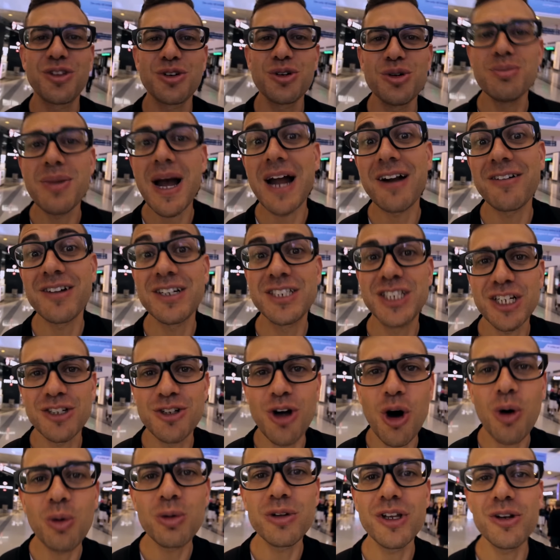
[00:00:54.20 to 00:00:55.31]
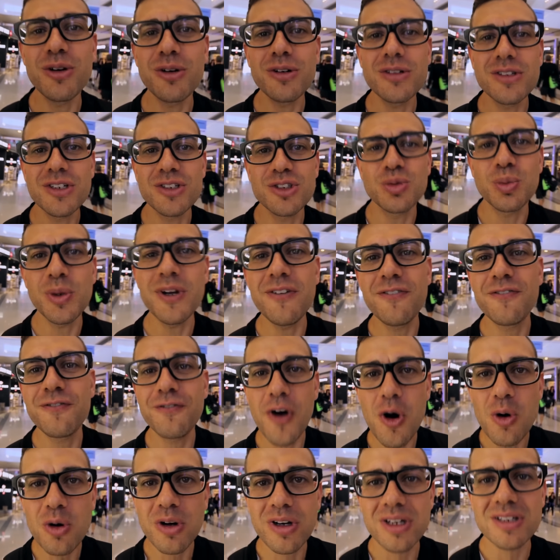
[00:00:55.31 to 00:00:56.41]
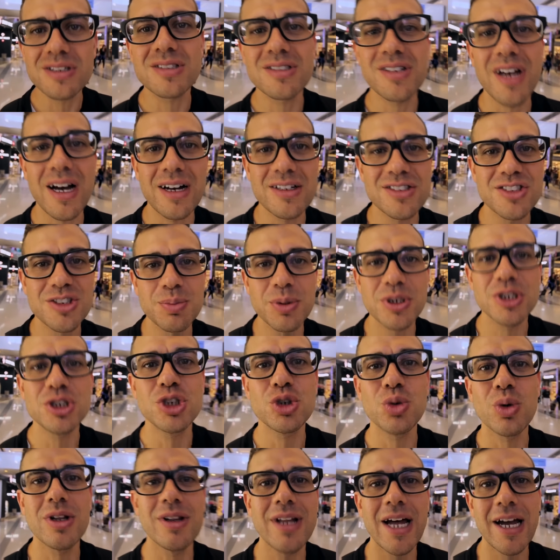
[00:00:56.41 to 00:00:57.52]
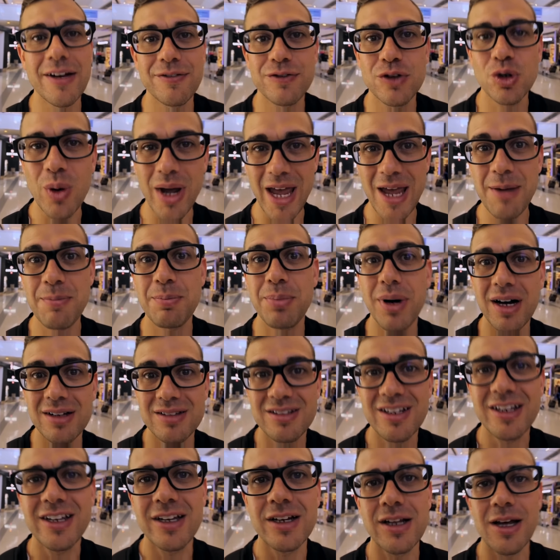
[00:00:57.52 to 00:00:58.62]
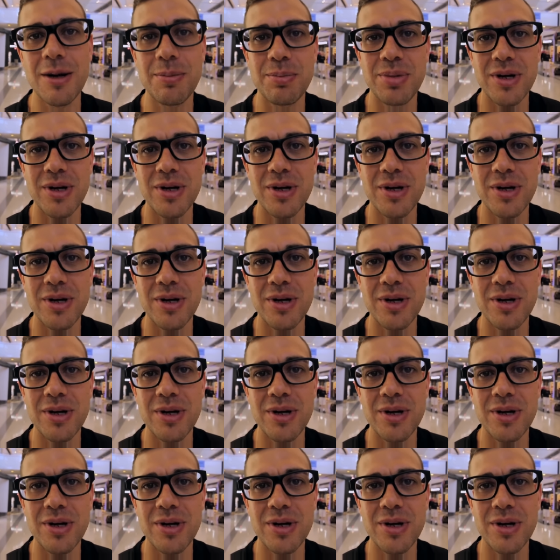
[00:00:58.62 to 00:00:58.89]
Through marriage and holy orders we focus our spiritual life to a particular